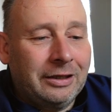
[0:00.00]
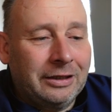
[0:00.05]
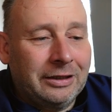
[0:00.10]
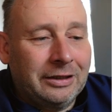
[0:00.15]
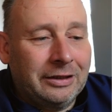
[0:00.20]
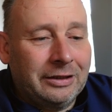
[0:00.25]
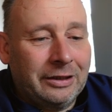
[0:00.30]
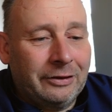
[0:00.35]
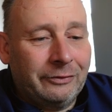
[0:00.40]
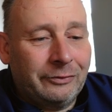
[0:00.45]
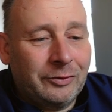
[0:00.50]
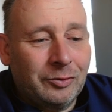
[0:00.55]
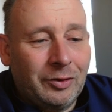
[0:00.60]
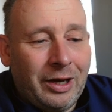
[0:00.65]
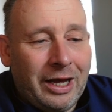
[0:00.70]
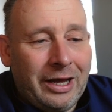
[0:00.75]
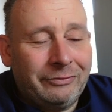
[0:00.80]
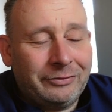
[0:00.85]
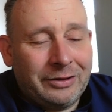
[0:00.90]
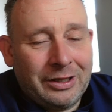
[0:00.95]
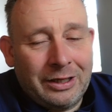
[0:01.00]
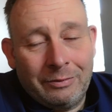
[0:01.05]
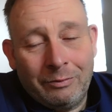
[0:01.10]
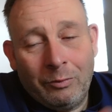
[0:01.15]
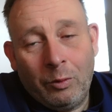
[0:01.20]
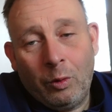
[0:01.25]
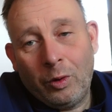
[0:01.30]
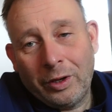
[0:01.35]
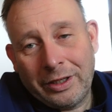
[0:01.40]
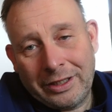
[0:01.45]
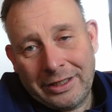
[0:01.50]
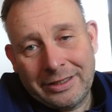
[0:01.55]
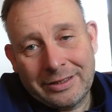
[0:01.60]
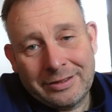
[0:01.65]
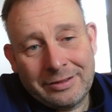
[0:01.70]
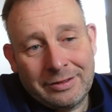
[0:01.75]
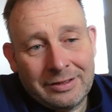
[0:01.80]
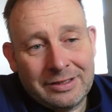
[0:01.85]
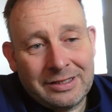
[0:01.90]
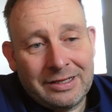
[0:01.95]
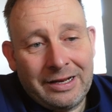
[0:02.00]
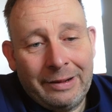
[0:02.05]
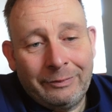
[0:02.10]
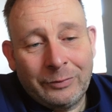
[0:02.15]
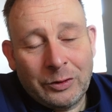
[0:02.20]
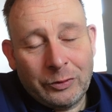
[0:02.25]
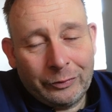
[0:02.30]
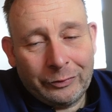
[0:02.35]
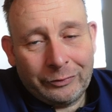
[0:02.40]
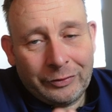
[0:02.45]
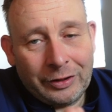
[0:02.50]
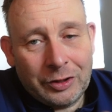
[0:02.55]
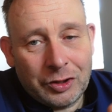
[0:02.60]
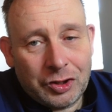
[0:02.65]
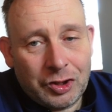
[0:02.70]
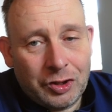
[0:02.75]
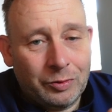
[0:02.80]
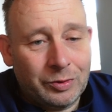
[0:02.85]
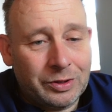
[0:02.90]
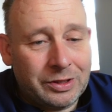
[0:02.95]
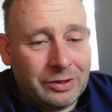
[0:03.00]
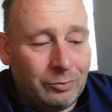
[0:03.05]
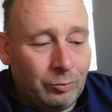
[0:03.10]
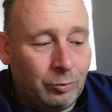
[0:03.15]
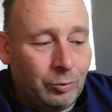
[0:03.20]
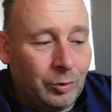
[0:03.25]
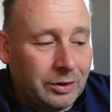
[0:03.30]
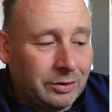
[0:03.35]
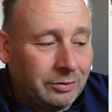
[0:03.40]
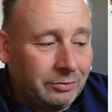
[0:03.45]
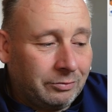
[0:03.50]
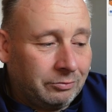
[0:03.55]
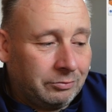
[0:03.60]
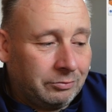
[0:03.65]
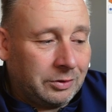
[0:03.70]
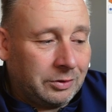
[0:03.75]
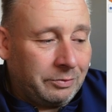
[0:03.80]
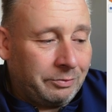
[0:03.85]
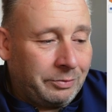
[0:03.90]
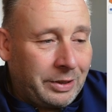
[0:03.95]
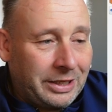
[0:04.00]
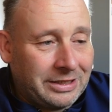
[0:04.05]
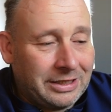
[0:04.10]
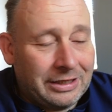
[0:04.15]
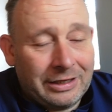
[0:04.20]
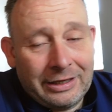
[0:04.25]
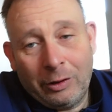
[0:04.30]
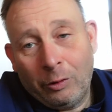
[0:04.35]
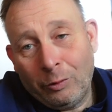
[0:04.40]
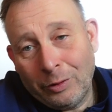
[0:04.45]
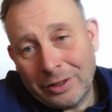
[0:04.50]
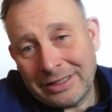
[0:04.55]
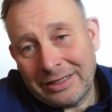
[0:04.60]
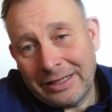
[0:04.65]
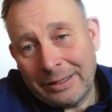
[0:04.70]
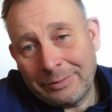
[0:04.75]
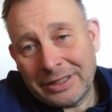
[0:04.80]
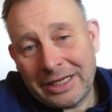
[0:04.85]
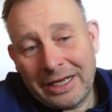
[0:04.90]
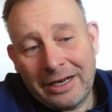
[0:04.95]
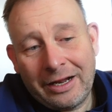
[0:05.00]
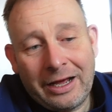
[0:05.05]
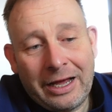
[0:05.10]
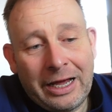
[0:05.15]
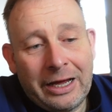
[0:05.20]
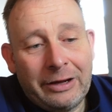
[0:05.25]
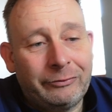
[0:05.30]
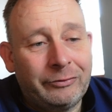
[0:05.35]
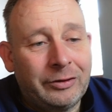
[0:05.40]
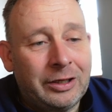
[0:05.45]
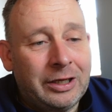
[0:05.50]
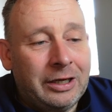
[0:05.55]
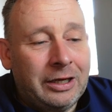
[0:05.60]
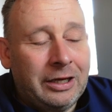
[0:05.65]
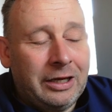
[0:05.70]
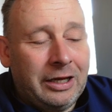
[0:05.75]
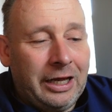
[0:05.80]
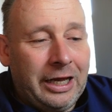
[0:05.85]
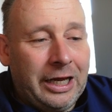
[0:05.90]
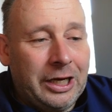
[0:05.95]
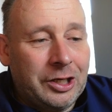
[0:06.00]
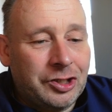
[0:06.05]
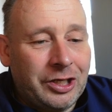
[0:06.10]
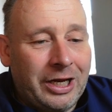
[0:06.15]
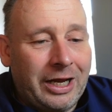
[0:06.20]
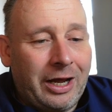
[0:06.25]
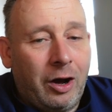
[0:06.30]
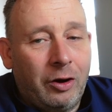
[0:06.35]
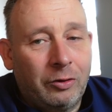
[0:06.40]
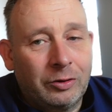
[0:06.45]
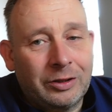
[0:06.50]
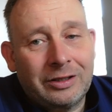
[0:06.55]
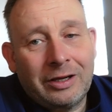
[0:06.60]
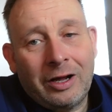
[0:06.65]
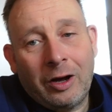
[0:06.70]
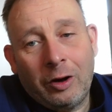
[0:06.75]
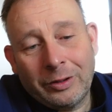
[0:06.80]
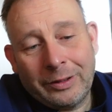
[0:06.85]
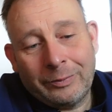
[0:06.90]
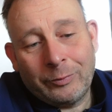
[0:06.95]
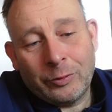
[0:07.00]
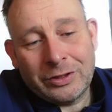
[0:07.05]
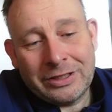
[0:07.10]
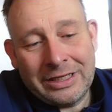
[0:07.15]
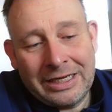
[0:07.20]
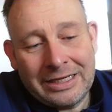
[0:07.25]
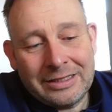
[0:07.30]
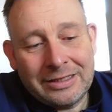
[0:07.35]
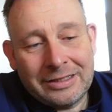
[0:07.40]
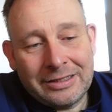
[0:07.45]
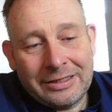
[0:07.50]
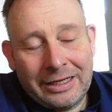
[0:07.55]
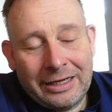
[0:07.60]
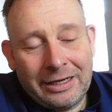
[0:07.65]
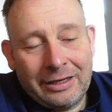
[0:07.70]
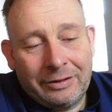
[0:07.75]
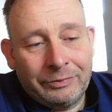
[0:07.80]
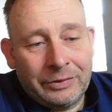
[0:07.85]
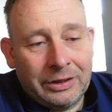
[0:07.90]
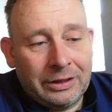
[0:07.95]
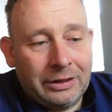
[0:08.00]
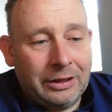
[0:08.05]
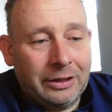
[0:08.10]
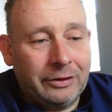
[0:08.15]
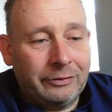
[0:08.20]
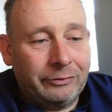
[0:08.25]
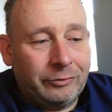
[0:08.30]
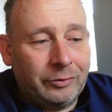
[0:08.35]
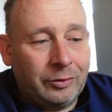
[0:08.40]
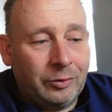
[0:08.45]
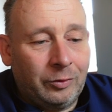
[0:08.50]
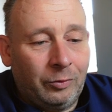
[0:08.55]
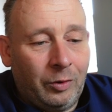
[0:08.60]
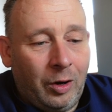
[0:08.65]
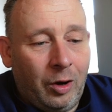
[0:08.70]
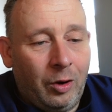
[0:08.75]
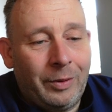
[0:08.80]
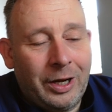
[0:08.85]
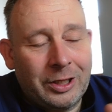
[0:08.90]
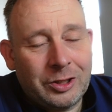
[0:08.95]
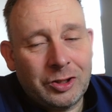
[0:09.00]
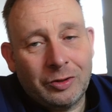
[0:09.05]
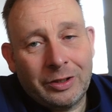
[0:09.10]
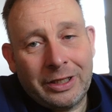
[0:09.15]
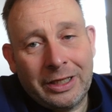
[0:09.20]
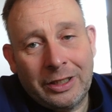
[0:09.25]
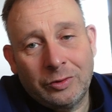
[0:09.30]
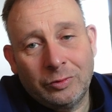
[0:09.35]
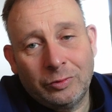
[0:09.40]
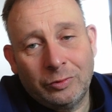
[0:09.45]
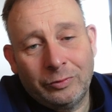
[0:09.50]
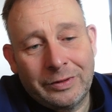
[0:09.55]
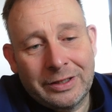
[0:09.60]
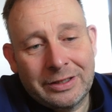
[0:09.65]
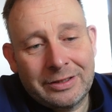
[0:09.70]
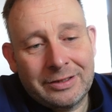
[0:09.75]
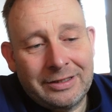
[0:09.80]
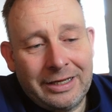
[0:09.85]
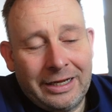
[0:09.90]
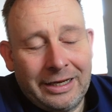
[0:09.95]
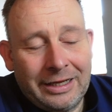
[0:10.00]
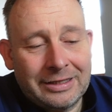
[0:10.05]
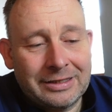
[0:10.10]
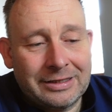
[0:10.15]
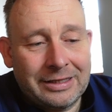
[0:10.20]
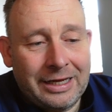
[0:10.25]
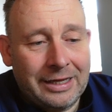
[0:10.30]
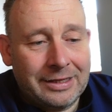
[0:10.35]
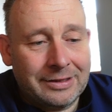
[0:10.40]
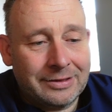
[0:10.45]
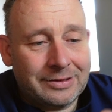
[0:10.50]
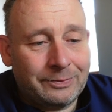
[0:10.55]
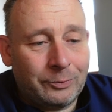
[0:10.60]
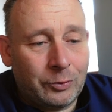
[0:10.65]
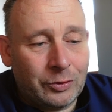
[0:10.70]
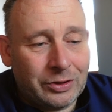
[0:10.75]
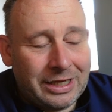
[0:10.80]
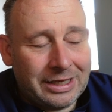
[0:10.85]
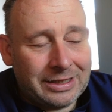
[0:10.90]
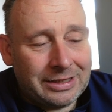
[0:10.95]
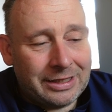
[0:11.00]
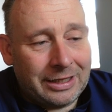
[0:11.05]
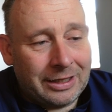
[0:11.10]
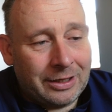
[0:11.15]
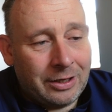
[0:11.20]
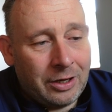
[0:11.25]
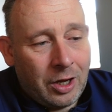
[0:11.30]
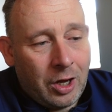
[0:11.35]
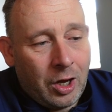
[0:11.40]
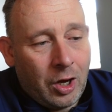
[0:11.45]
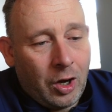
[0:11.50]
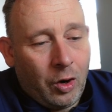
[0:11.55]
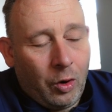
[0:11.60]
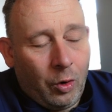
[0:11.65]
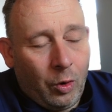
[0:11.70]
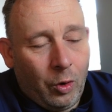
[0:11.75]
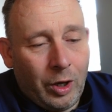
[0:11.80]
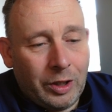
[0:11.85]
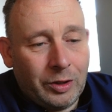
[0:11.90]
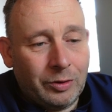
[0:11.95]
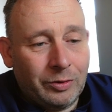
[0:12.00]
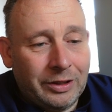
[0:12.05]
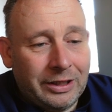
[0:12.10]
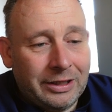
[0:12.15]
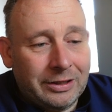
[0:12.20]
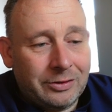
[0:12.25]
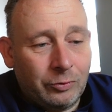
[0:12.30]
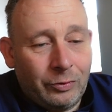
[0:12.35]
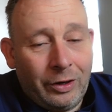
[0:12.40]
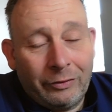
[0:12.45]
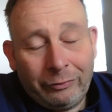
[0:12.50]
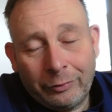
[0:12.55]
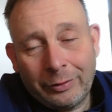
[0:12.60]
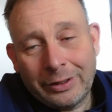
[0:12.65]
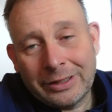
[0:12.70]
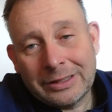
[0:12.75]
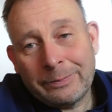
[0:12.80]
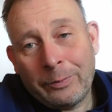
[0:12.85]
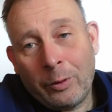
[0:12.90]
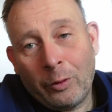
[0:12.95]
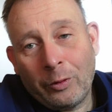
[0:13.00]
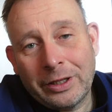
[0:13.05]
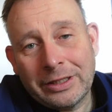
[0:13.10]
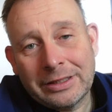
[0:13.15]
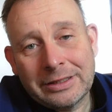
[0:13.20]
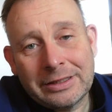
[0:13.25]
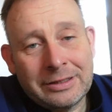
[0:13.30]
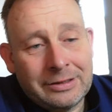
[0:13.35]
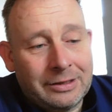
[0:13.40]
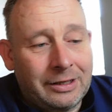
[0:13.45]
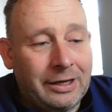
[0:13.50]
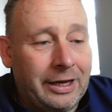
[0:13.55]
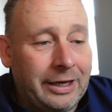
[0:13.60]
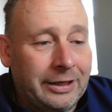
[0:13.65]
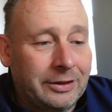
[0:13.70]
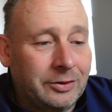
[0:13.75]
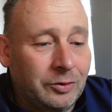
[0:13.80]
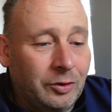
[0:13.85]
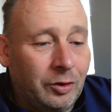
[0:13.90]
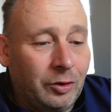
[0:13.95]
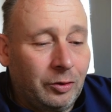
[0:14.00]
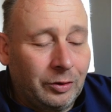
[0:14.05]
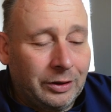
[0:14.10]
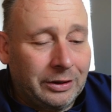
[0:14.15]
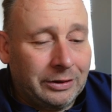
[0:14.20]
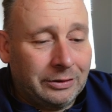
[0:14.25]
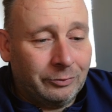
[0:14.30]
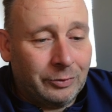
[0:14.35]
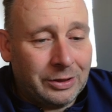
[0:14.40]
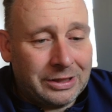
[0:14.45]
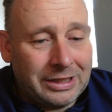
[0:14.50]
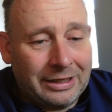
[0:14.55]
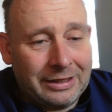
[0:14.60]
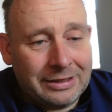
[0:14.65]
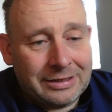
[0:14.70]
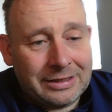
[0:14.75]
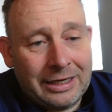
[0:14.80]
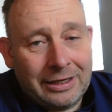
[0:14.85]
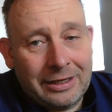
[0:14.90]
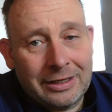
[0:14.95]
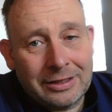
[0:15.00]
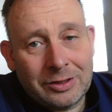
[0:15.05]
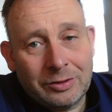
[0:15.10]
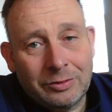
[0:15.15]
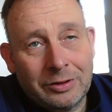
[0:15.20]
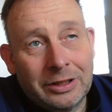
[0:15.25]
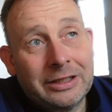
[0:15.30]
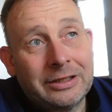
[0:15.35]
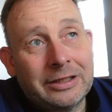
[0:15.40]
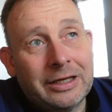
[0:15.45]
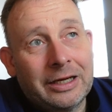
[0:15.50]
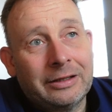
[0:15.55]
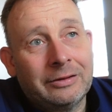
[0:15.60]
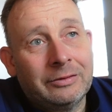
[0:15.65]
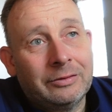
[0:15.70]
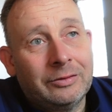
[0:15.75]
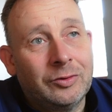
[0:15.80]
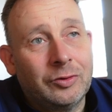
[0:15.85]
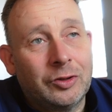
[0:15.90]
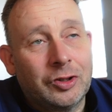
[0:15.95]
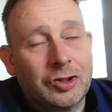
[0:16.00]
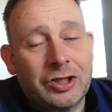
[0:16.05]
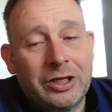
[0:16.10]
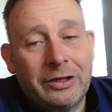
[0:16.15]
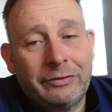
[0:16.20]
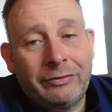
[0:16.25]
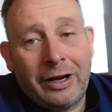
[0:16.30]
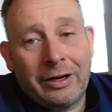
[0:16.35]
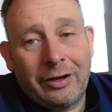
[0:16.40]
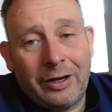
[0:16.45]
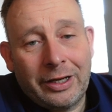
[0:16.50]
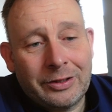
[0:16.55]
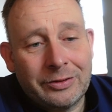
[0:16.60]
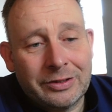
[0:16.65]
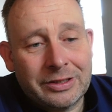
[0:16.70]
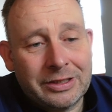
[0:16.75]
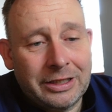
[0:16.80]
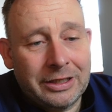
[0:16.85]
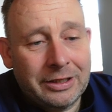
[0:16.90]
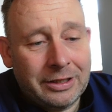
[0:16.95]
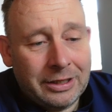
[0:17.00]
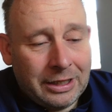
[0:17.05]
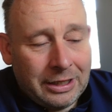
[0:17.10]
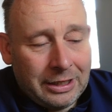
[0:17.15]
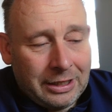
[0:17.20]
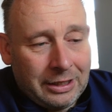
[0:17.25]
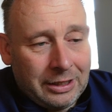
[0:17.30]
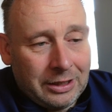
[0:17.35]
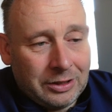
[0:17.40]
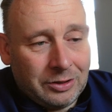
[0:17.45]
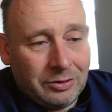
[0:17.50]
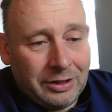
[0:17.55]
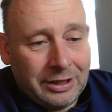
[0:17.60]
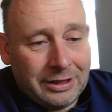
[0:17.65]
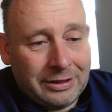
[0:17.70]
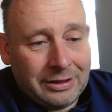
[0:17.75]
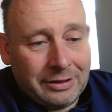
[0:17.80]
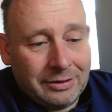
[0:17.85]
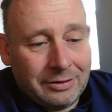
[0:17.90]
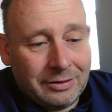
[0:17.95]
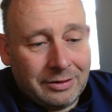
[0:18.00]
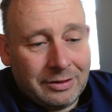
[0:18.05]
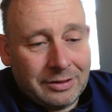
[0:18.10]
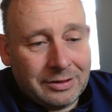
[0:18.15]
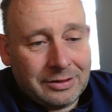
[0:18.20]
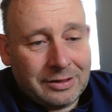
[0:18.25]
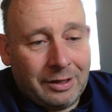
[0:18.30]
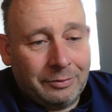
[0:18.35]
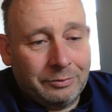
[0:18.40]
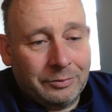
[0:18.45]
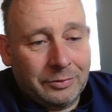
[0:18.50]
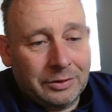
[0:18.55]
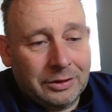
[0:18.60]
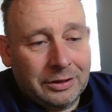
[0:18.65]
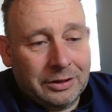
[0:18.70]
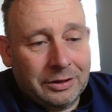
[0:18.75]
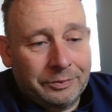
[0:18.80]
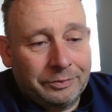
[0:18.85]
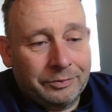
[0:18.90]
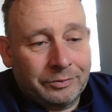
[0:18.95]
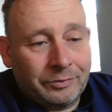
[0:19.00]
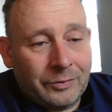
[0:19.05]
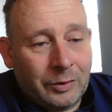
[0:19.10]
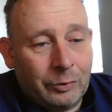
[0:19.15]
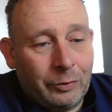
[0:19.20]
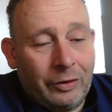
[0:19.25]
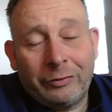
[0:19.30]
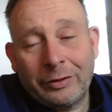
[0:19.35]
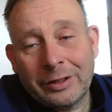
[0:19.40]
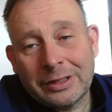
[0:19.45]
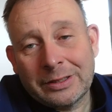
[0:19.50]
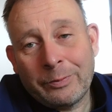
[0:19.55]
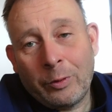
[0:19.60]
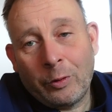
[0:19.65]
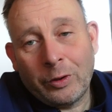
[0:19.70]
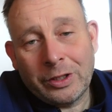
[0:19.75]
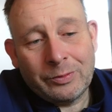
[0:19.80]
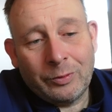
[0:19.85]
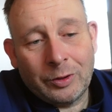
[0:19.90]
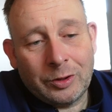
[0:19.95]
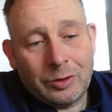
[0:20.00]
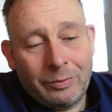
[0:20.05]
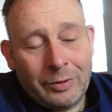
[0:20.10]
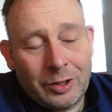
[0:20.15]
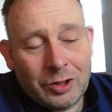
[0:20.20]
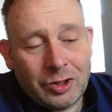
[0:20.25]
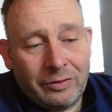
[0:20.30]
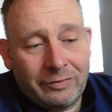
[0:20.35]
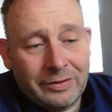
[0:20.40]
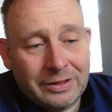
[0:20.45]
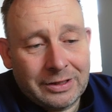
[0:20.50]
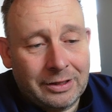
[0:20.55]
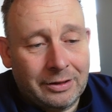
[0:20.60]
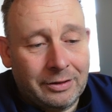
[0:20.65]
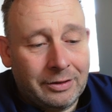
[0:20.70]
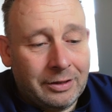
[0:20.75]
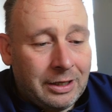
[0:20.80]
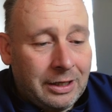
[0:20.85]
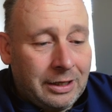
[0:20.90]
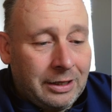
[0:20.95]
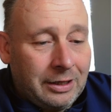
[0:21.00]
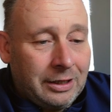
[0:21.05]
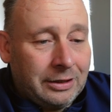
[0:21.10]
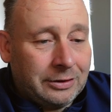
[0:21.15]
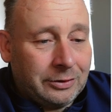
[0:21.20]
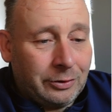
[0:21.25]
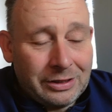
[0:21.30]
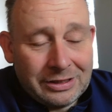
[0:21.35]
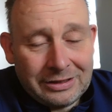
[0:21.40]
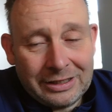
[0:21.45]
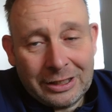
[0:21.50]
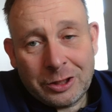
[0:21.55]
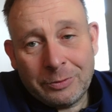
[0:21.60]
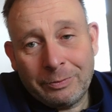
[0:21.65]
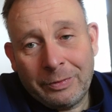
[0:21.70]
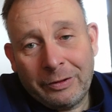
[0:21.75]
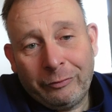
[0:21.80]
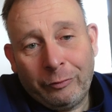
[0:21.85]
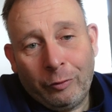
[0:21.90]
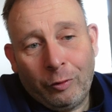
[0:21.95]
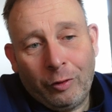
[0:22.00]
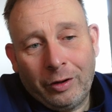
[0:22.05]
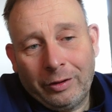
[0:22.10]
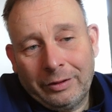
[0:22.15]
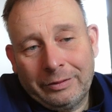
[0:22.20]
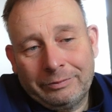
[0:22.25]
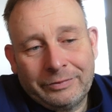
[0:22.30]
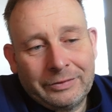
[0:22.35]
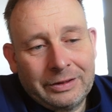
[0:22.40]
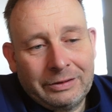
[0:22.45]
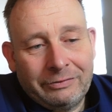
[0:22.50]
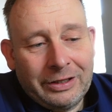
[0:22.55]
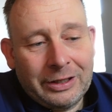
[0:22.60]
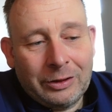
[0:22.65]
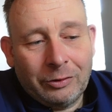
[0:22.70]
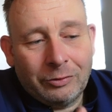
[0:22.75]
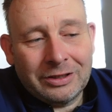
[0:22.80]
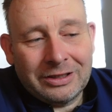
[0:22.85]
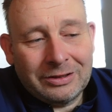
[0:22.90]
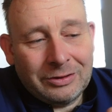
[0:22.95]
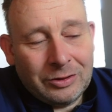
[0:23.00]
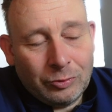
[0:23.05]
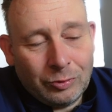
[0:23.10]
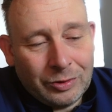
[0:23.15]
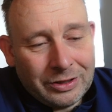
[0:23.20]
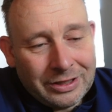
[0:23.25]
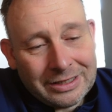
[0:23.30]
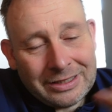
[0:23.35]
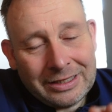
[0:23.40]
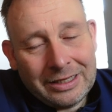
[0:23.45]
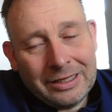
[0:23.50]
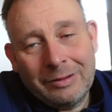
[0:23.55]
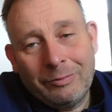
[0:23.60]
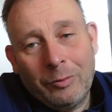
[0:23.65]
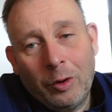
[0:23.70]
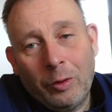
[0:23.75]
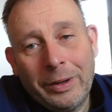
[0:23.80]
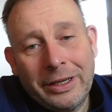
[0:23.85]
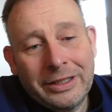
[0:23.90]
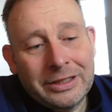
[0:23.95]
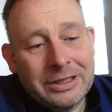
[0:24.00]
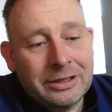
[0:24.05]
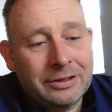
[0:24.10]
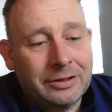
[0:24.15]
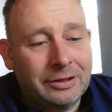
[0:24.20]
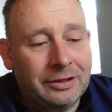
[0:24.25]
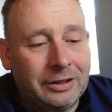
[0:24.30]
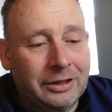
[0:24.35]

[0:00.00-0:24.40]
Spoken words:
If you have then more these SLAM drift issues, what basically all SLAM scanner have, and check out how the process is there, if how much you can do with static scans processing, or you need reference points, like, you know, and with other scanners, you need them to achieve higher accuracy. You need then some reference points, what you measure with a total station before. We don't do this in the moment.